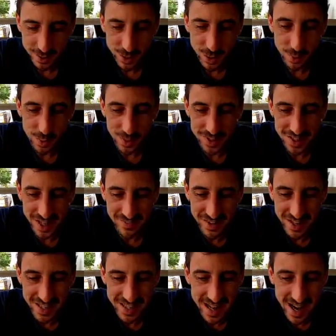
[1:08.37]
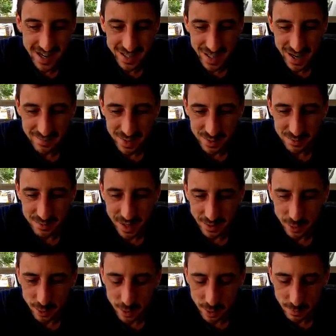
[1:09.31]
2.79, kaboom.
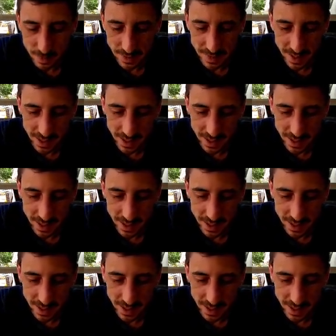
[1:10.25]
I do know my